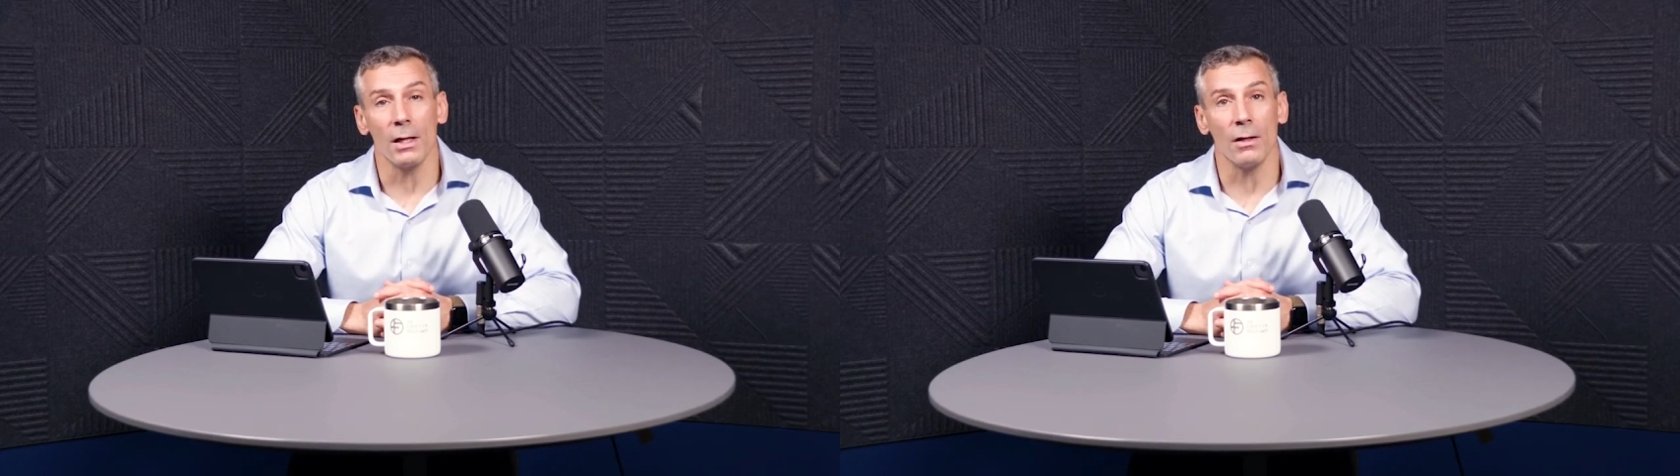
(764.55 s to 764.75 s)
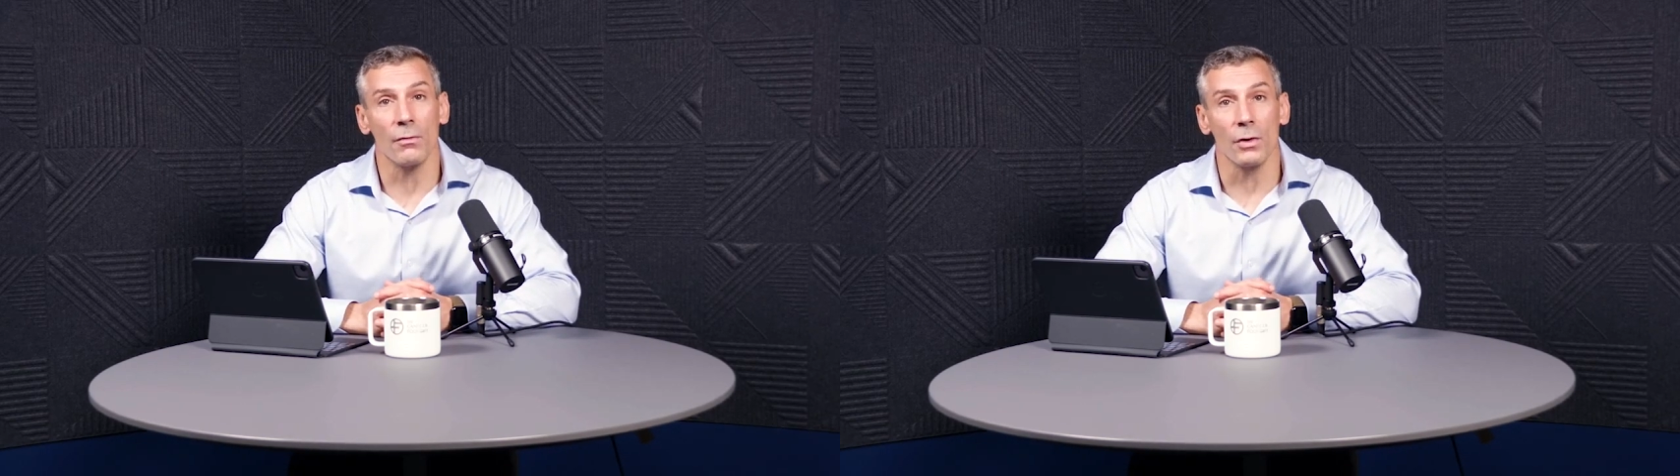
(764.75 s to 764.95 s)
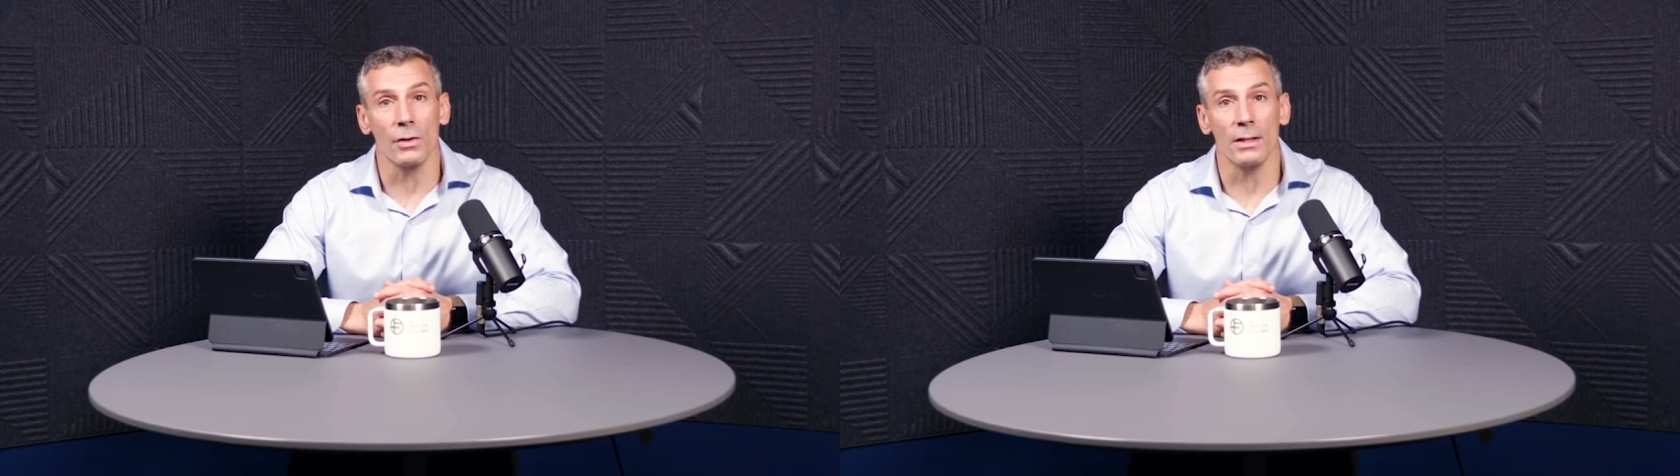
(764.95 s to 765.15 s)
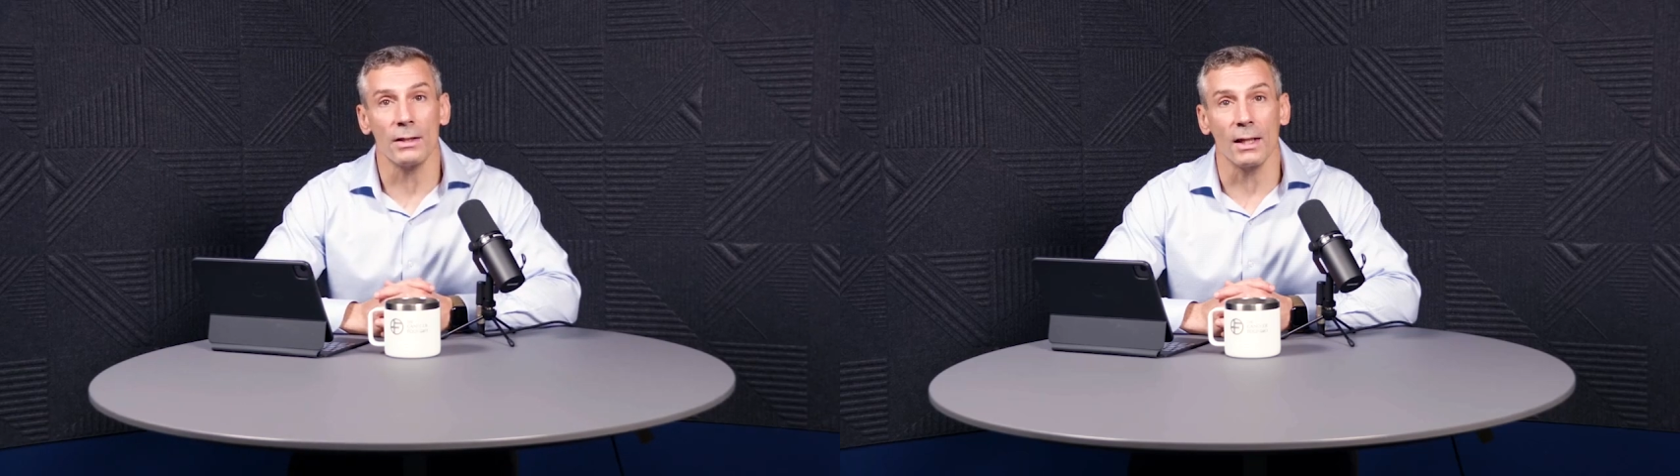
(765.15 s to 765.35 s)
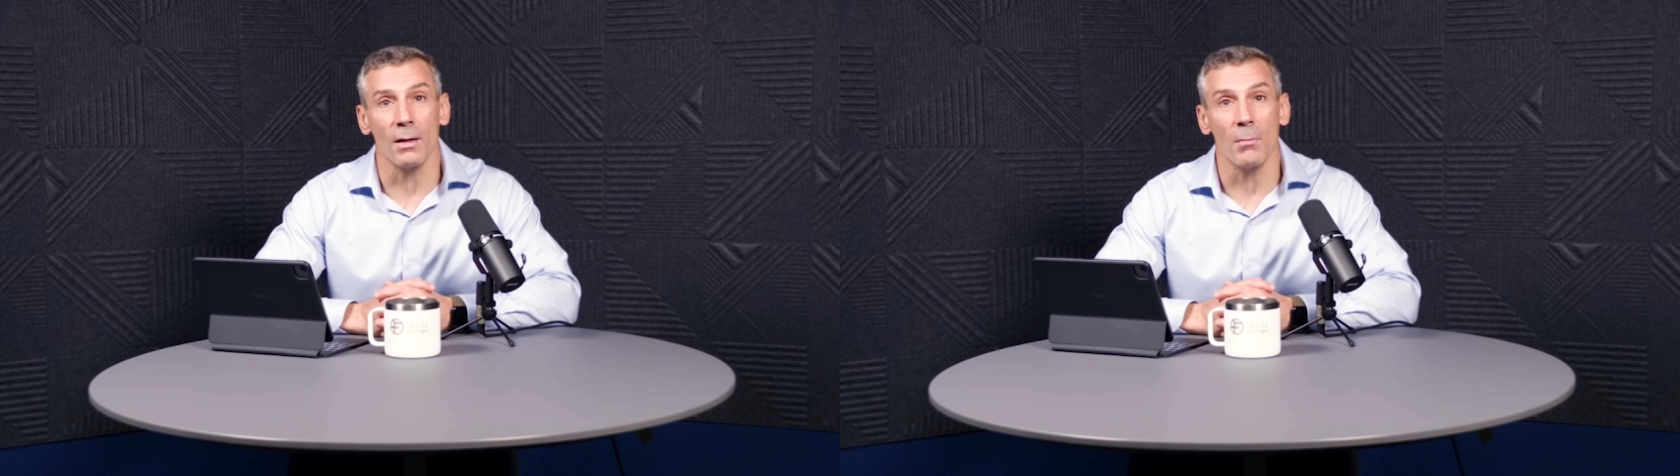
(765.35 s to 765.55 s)
in 1st and
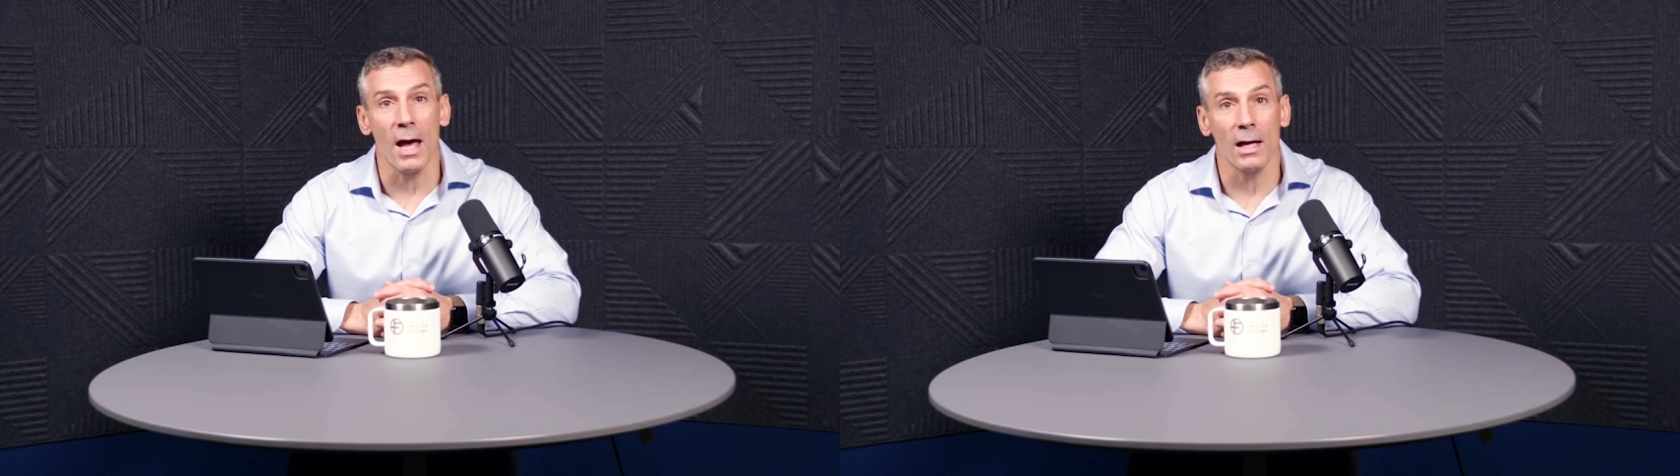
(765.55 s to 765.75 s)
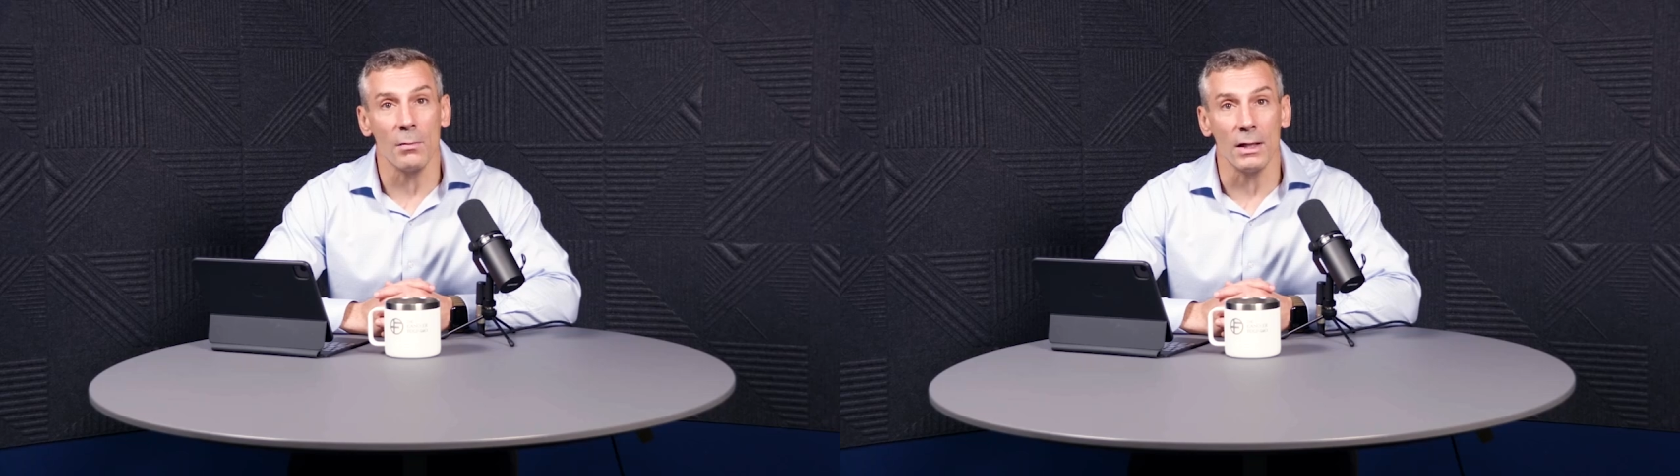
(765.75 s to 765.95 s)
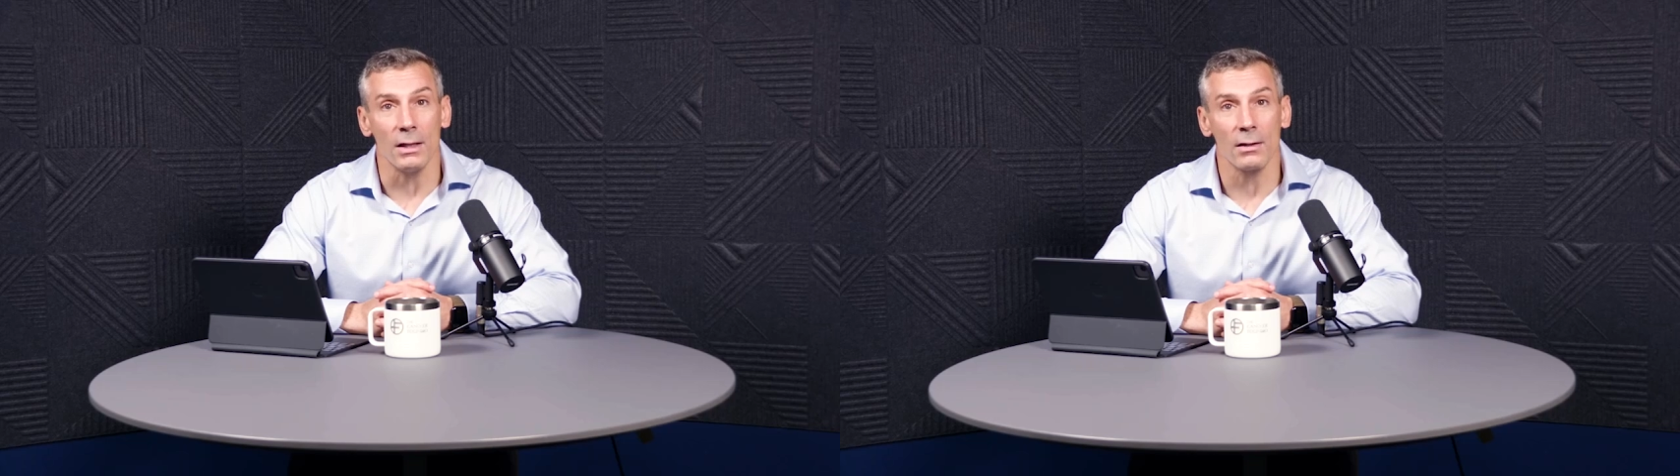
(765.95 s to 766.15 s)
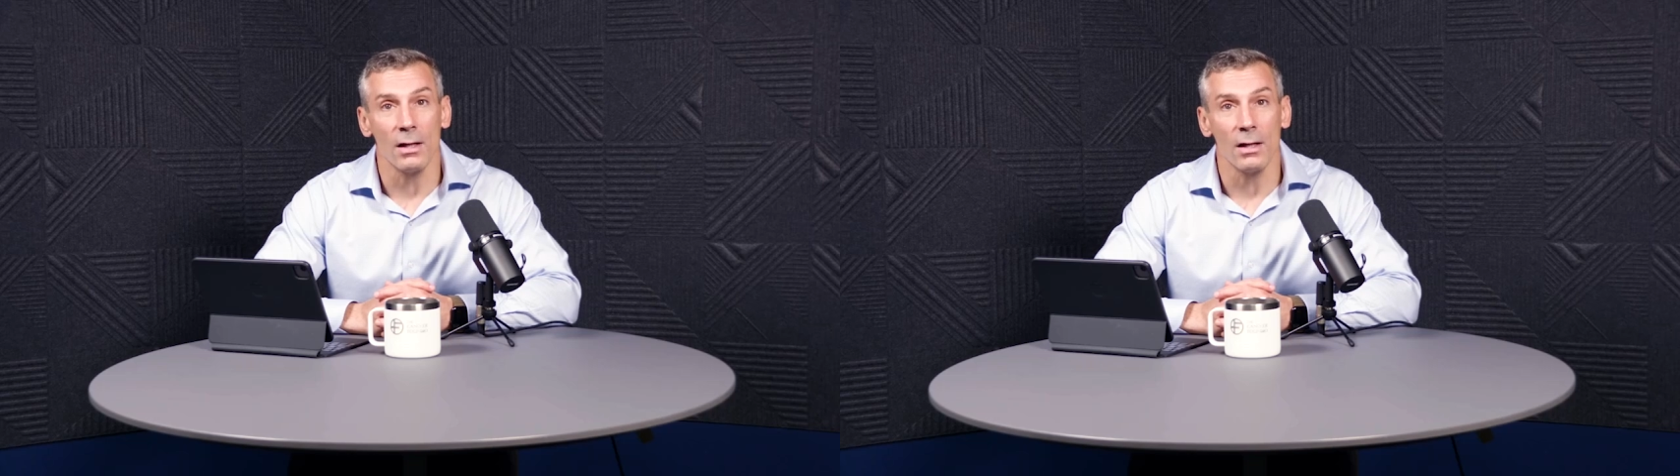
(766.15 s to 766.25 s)
2nd Maccabees,